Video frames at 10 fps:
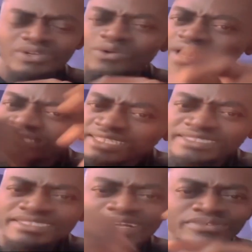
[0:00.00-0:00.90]
Uncle
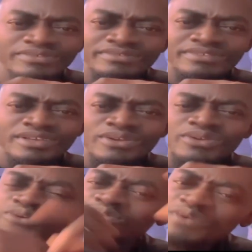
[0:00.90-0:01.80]
Sentia,
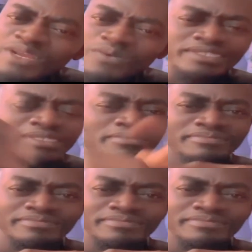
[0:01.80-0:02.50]
we knew what him.